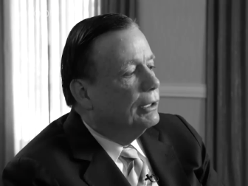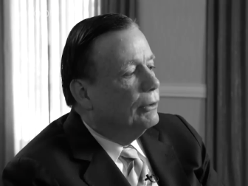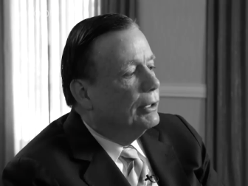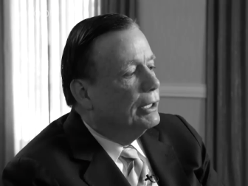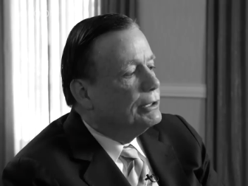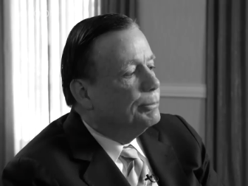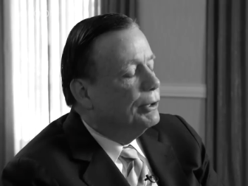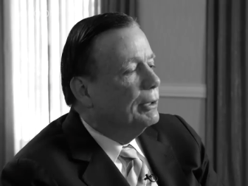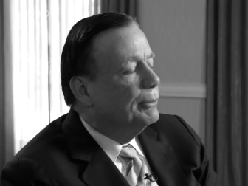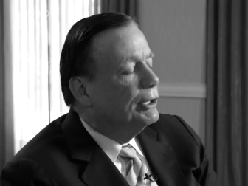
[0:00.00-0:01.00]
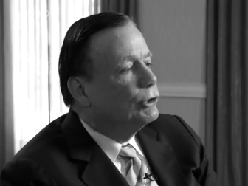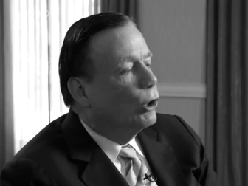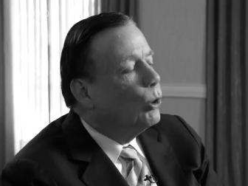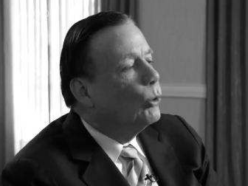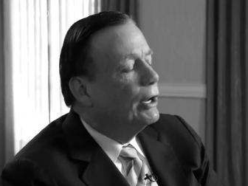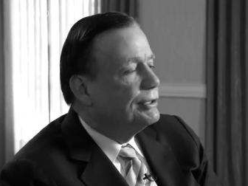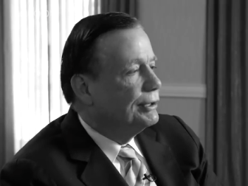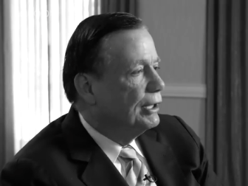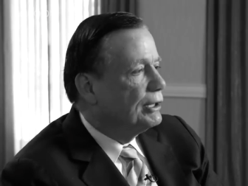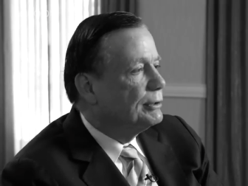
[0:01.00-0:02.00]
There is pretty much always
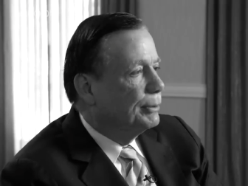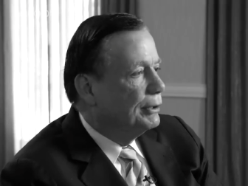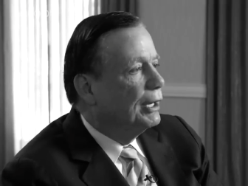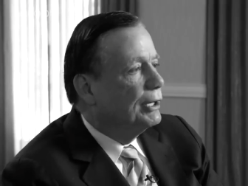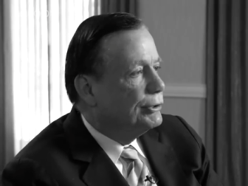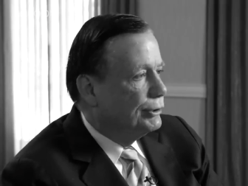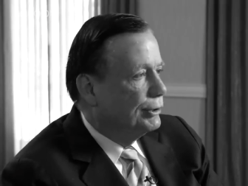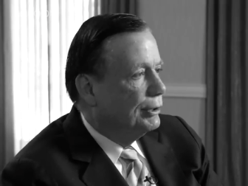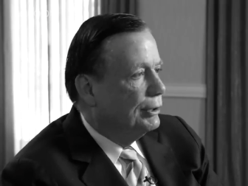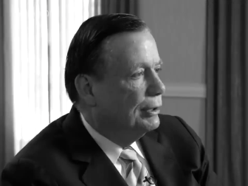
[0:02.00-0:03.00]
an explanation.